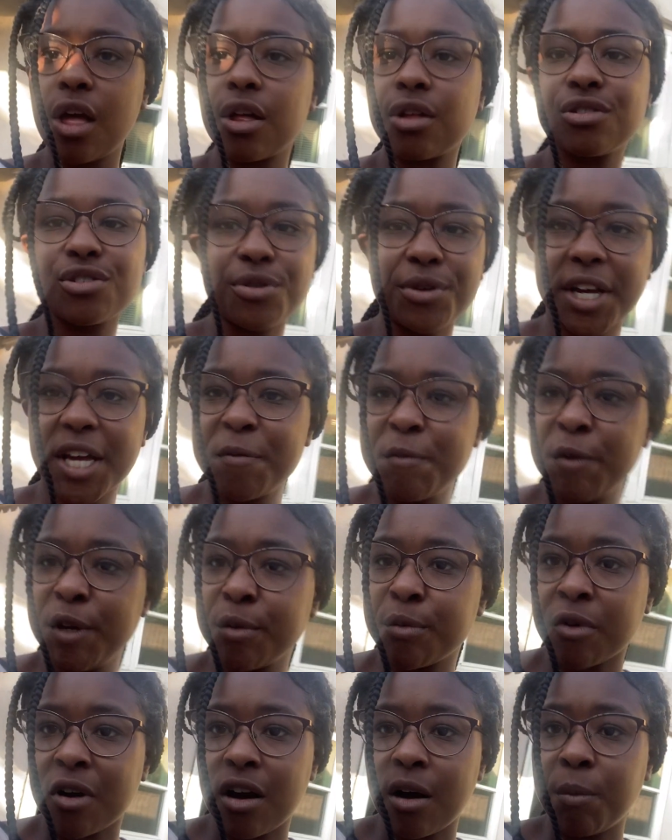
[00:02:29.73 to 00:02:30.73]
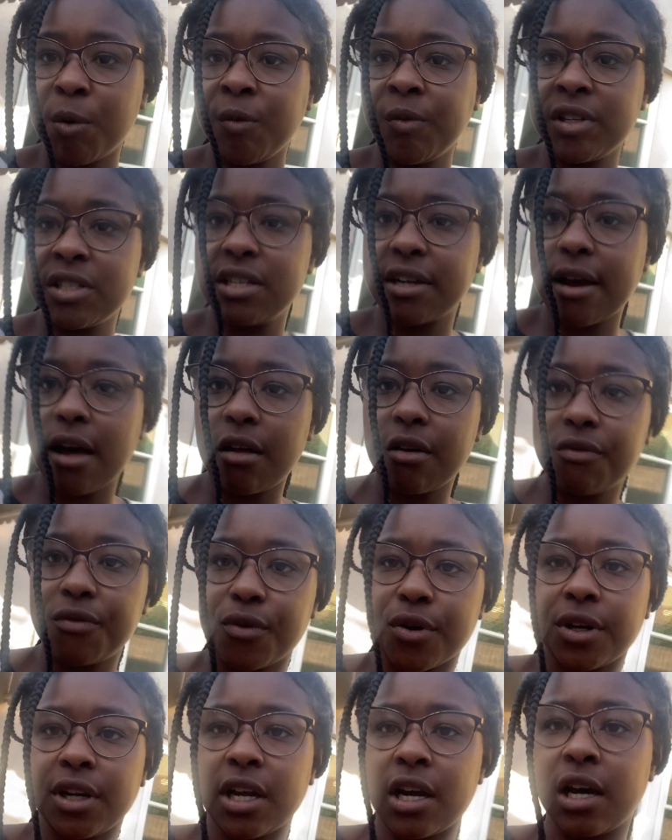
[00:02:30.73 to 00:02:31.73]
Don't get me wrong, moving to
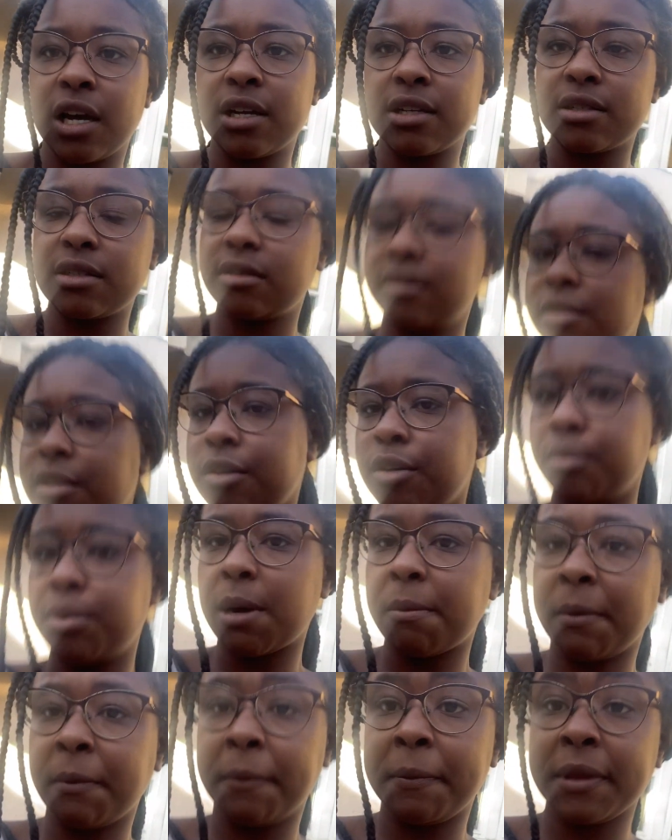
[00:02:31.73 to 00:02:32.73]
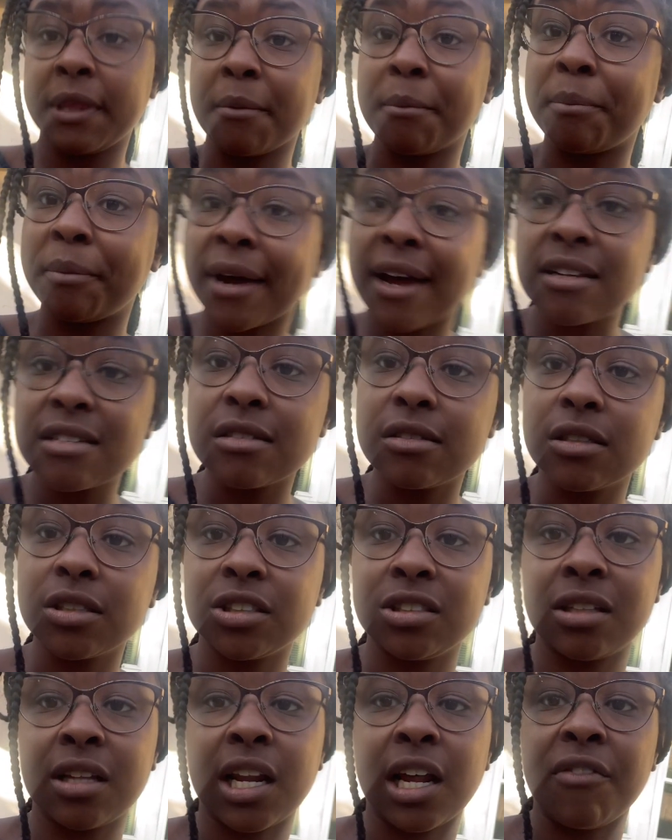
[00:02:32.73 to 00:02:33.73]
California is still probably the best
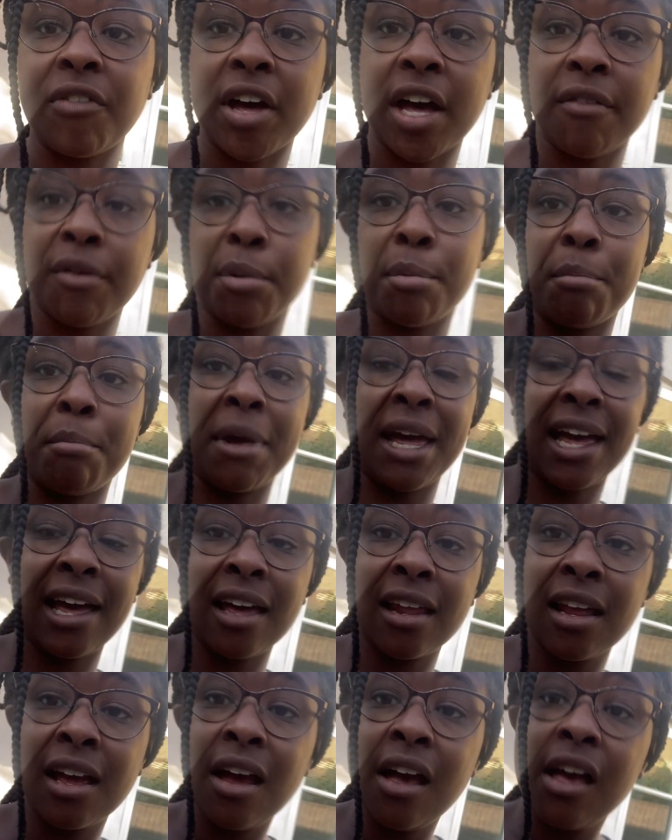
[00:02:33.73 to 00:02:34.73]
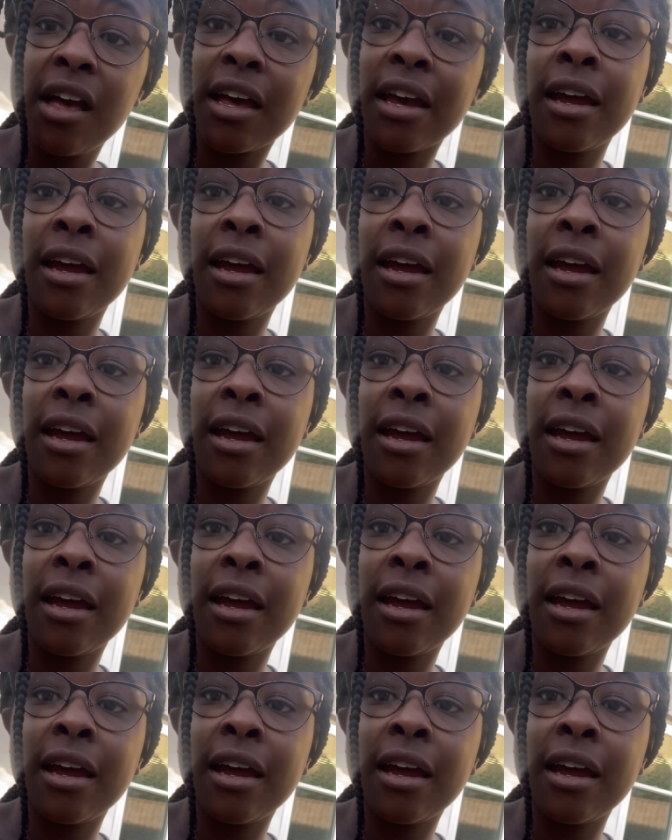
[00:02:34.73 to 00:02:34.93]
decision that I've ever made.